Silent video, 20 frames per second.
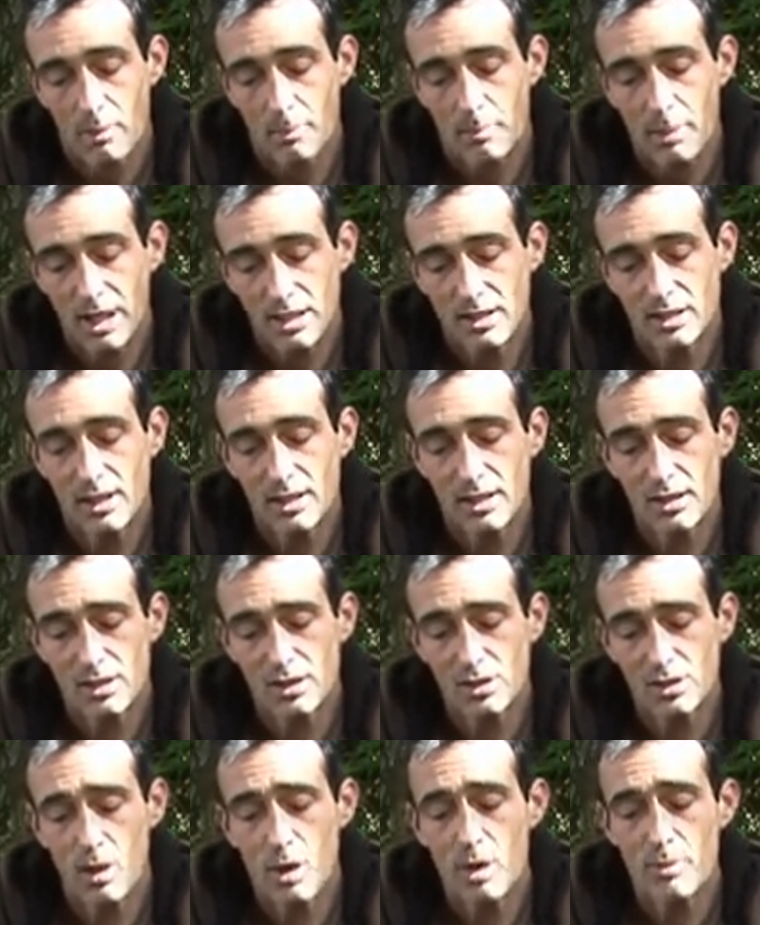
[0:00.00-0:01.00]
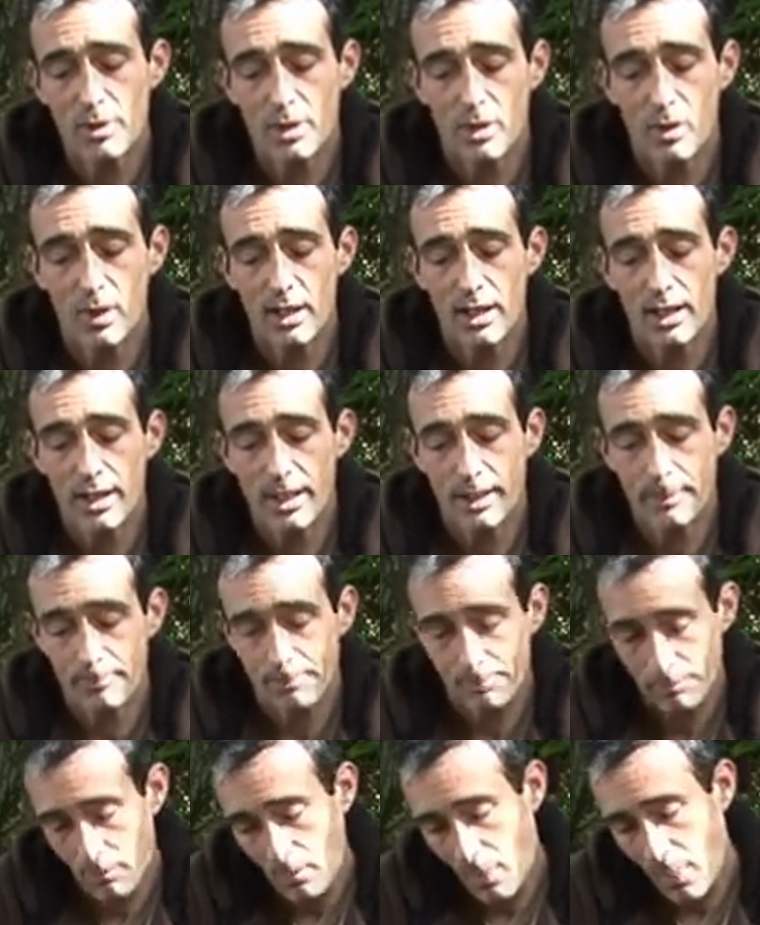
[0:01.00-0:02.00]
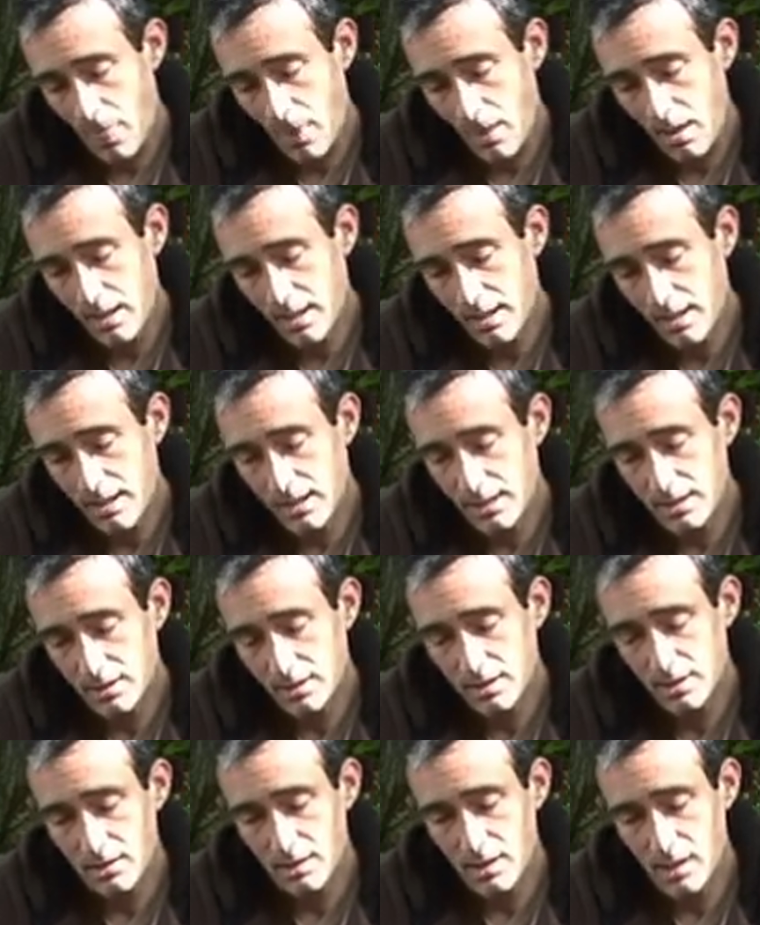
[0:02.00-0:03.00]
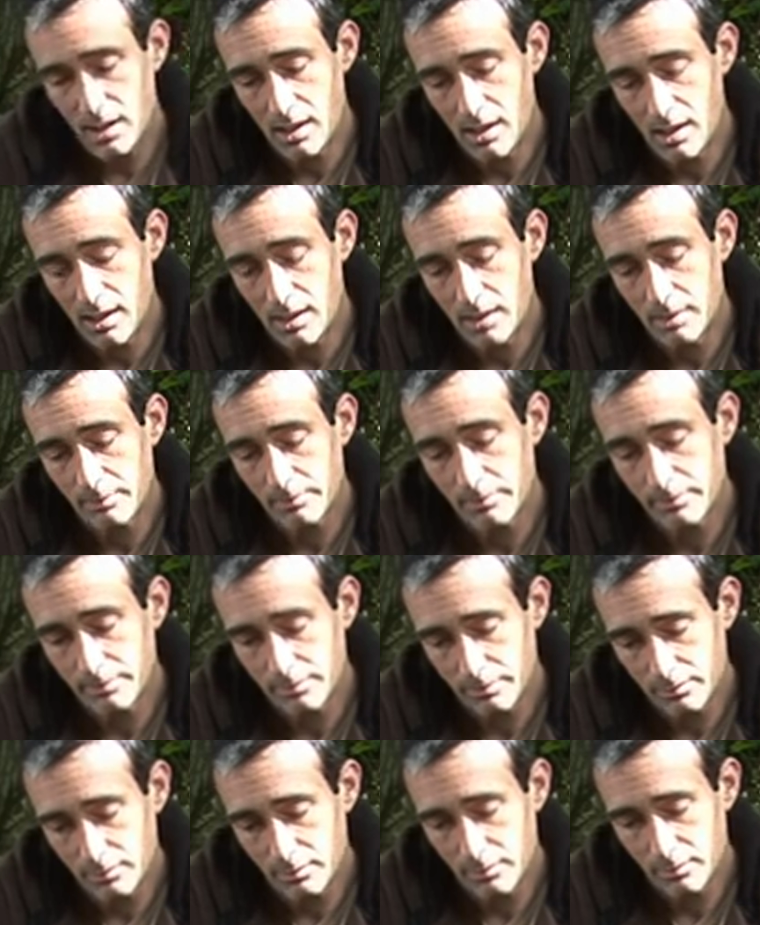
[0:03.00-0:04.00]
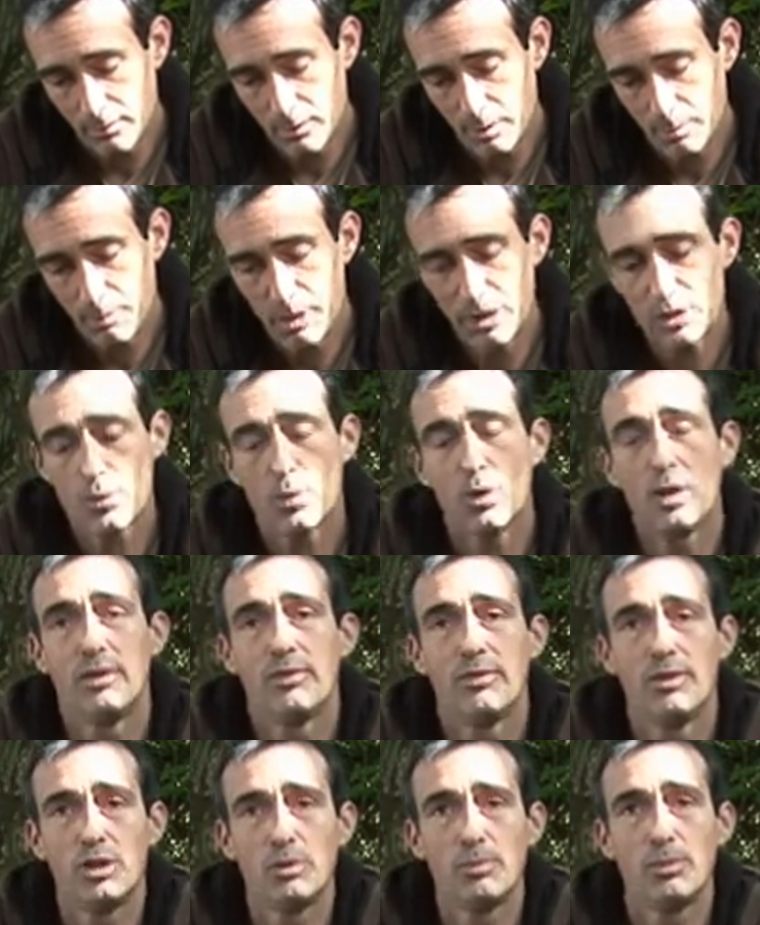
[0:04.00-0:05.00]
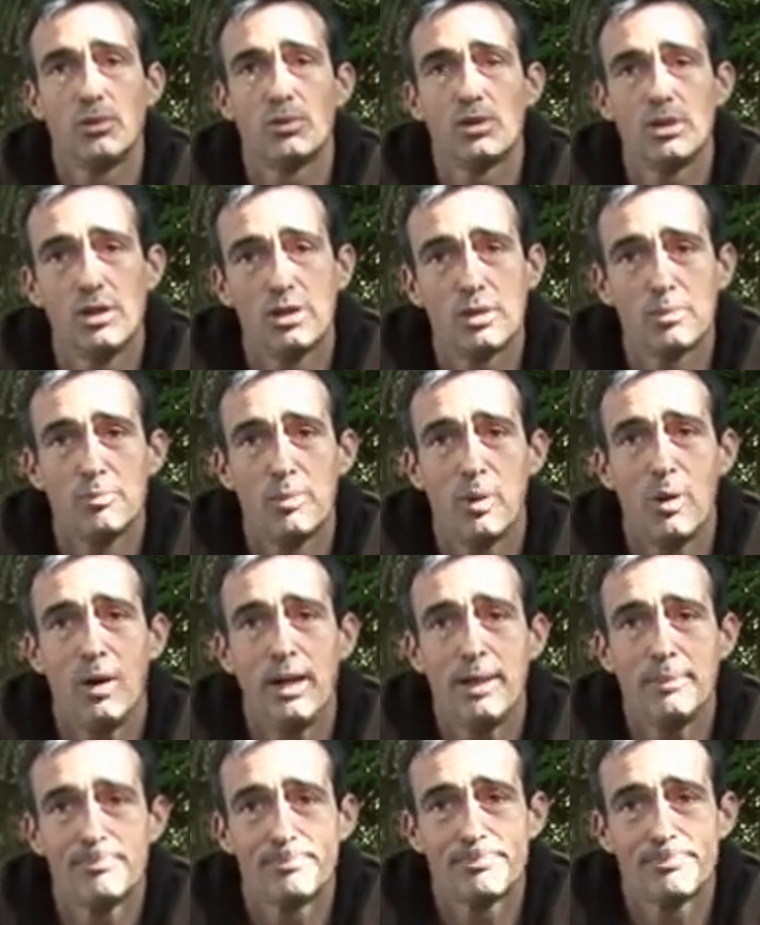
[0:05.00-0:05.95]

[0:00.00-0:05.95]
Basically, the design behind it is best quality fish meals that you can buy,